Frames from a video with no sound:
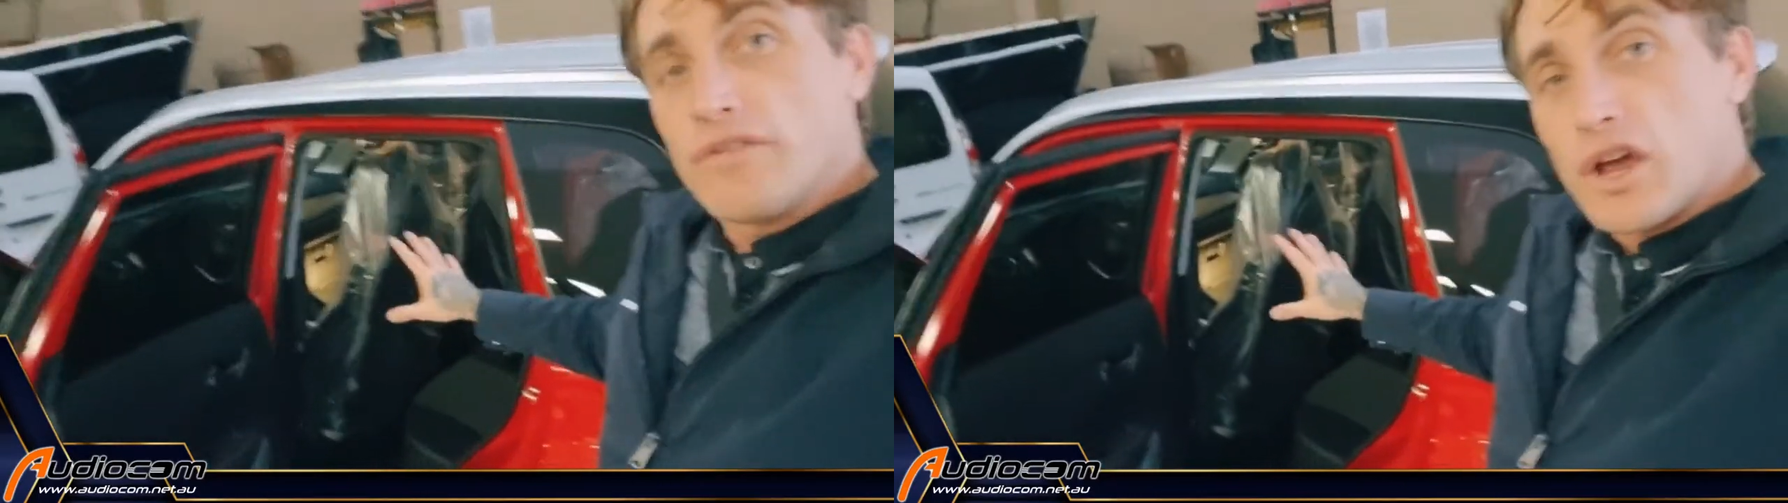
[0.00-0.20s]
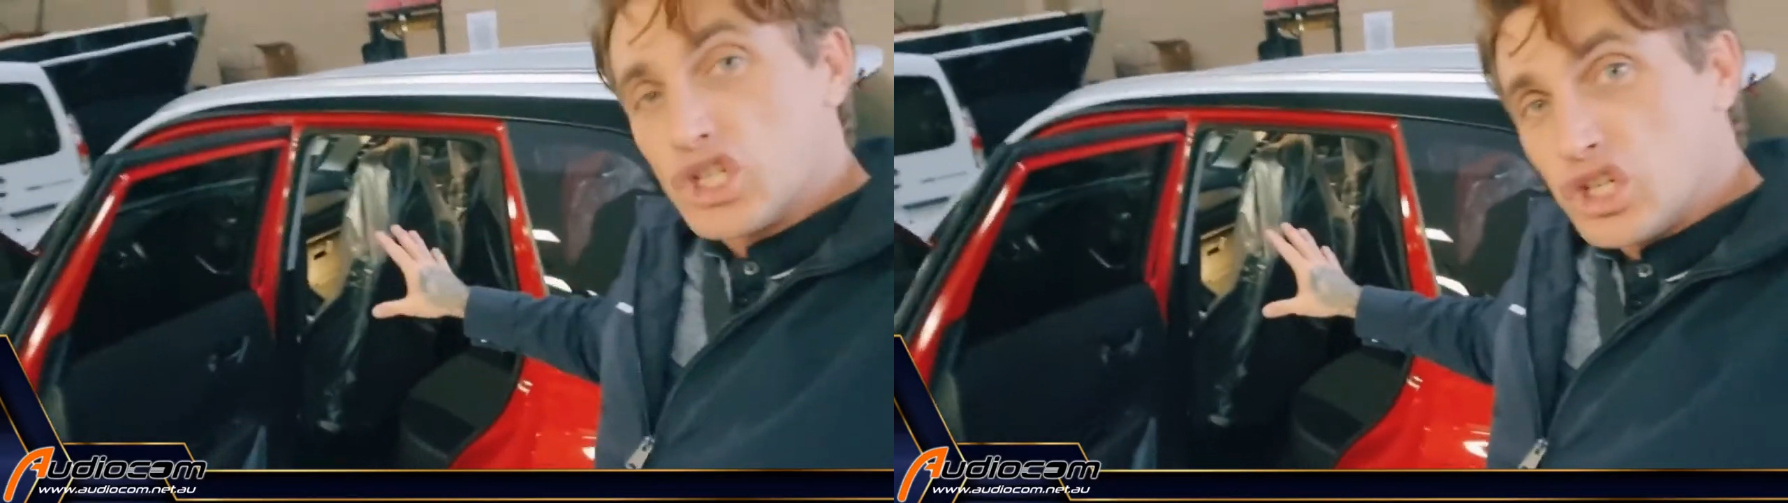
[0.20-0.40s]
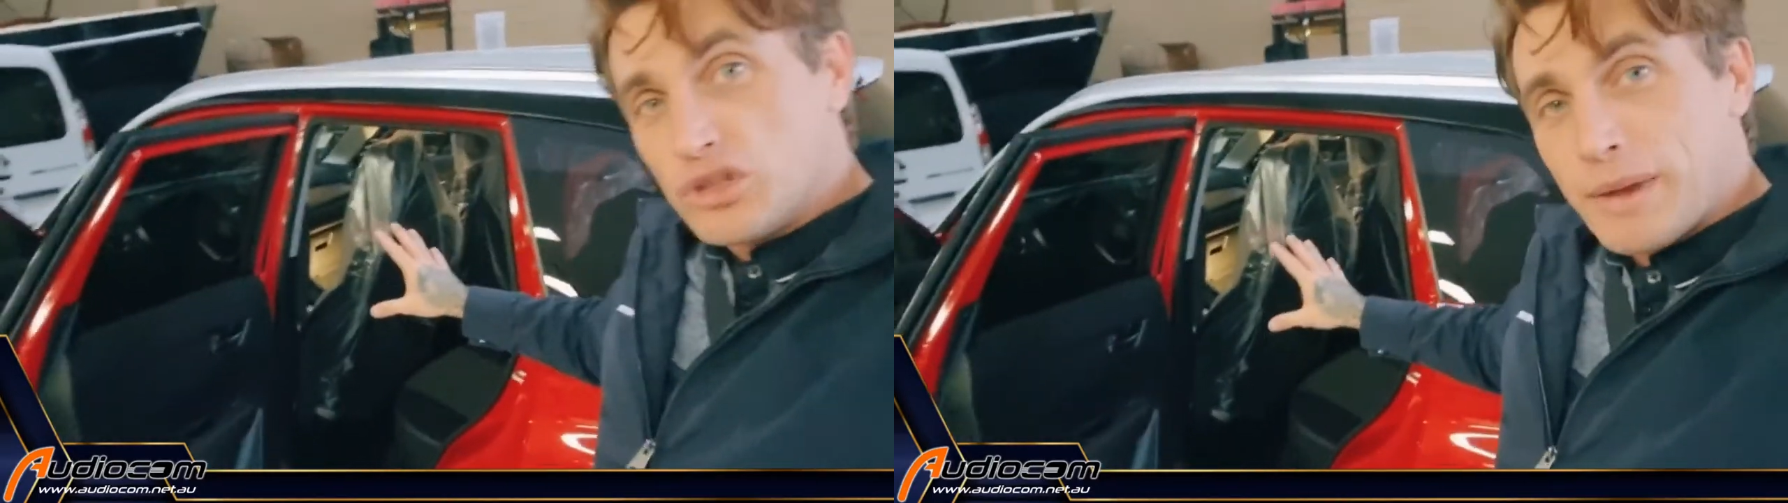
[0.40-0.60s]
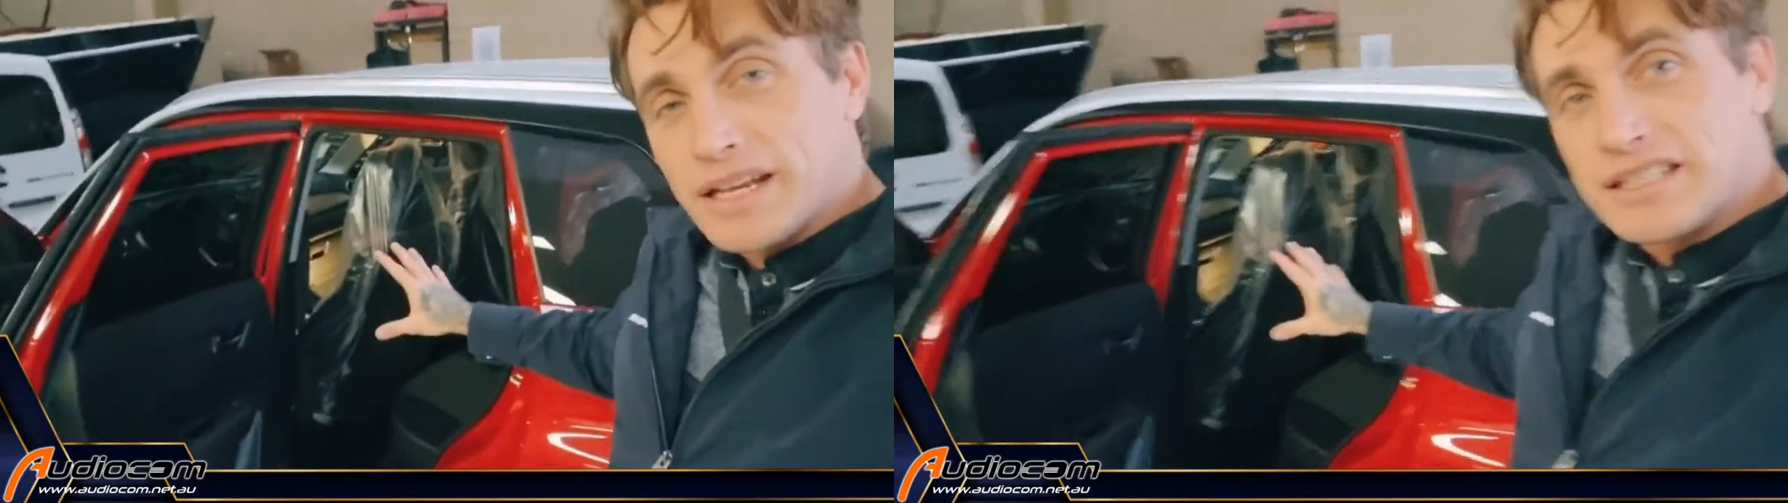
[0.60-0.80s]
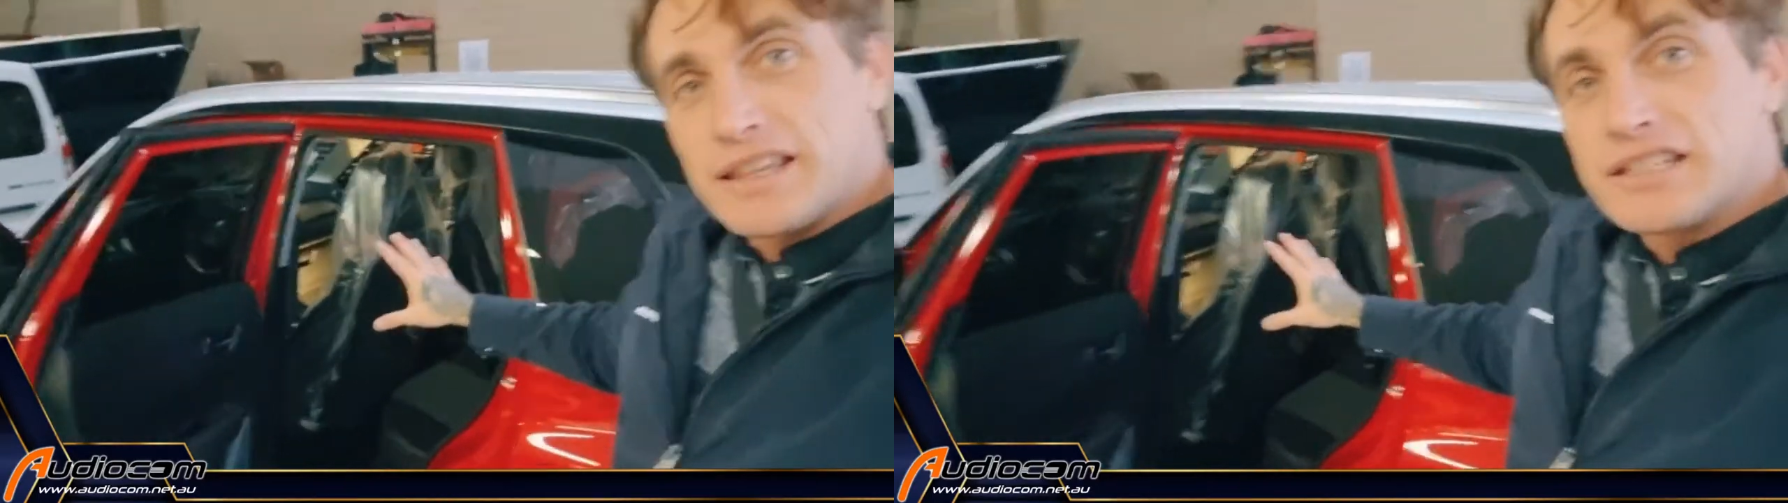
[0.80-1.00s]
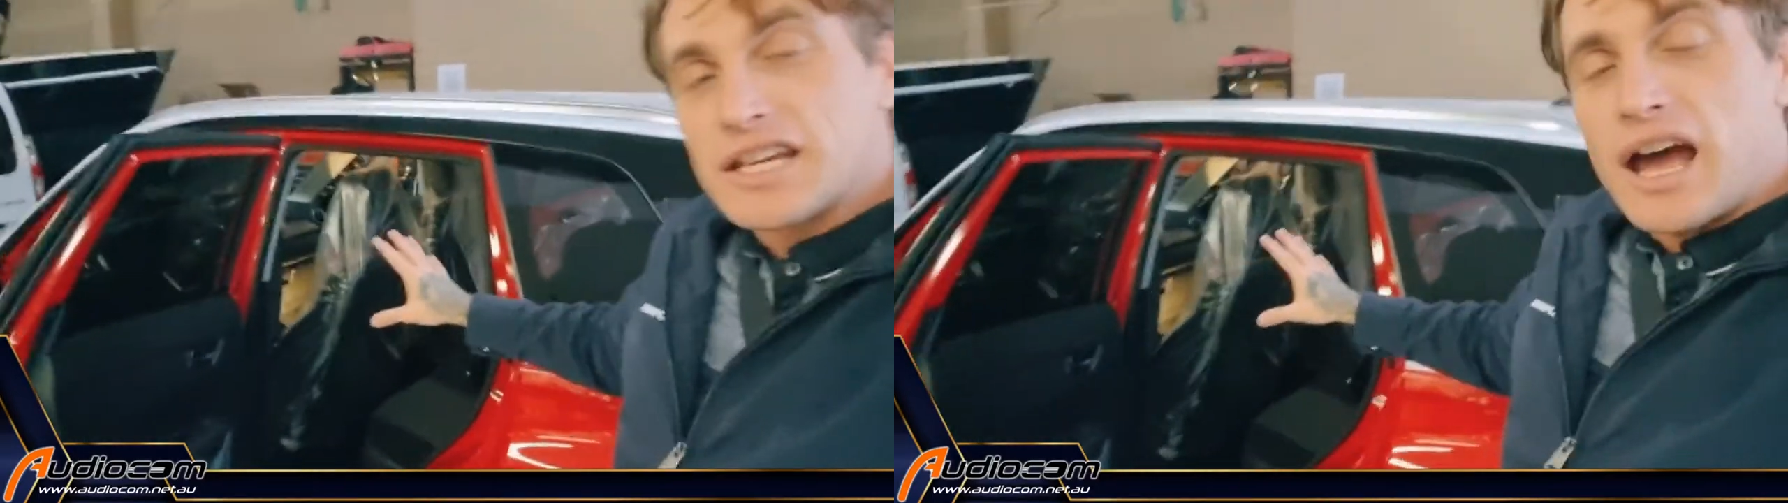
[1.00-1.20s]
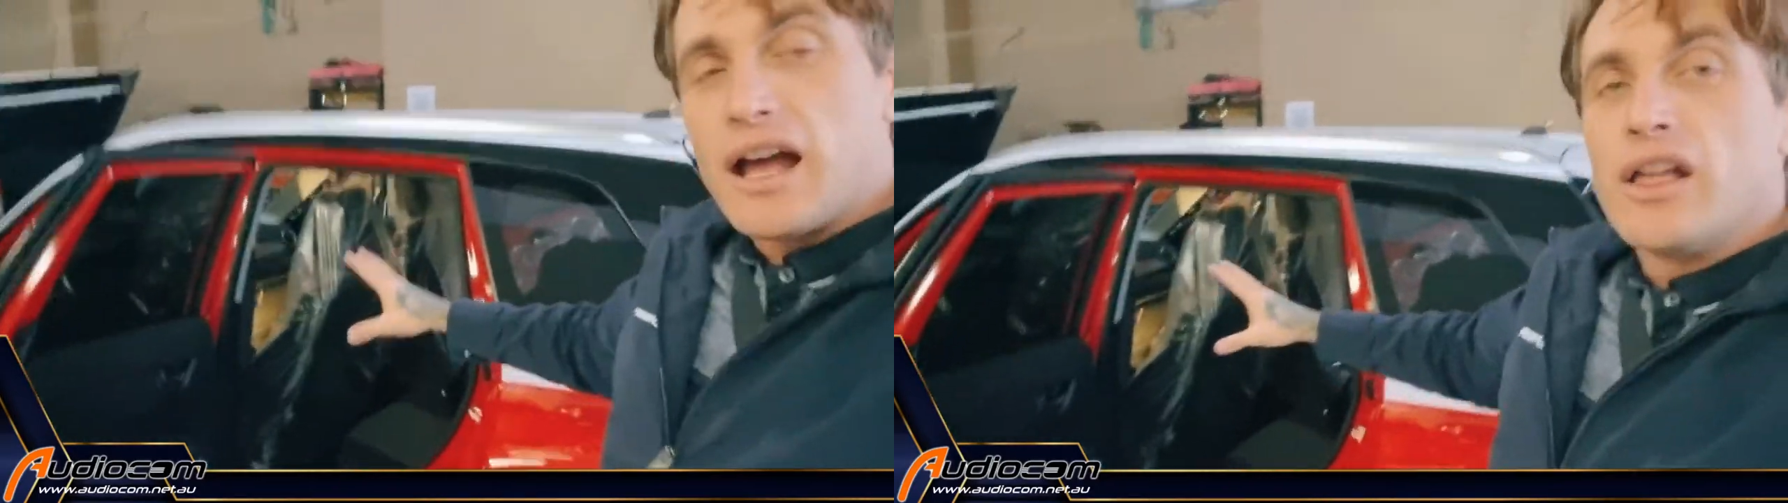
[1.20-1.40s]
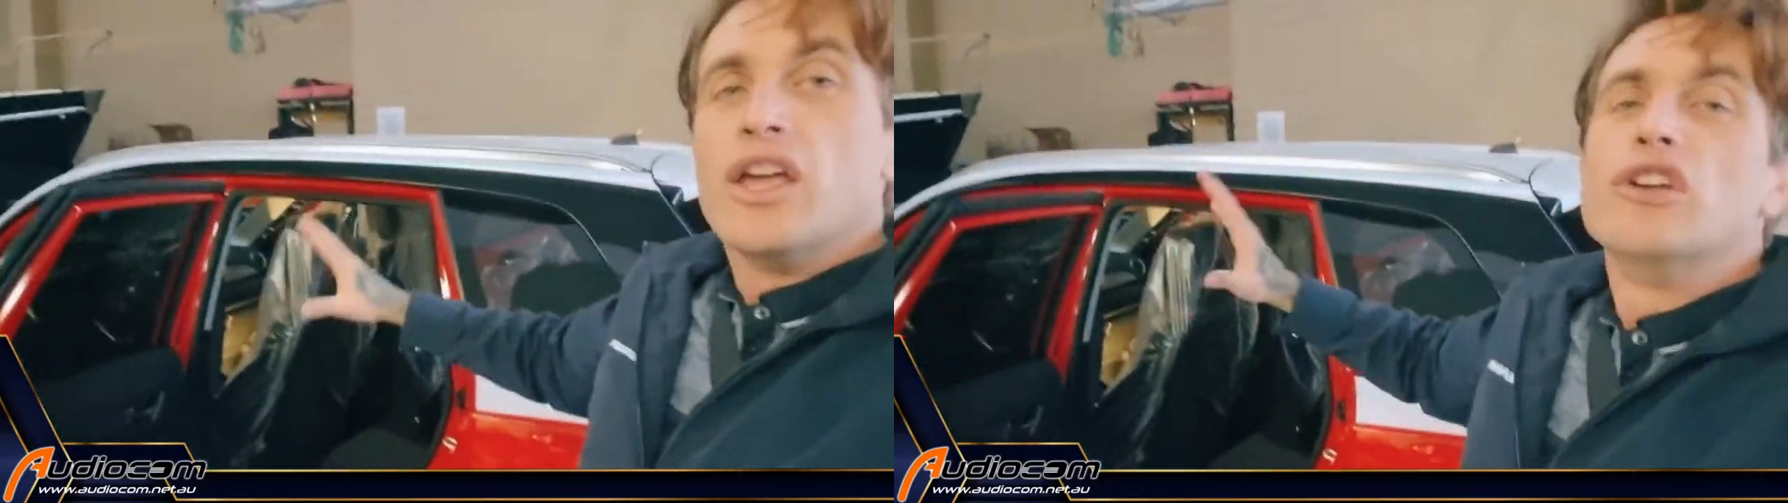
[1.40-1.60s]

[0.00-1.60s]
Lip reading: those new speakers in this car,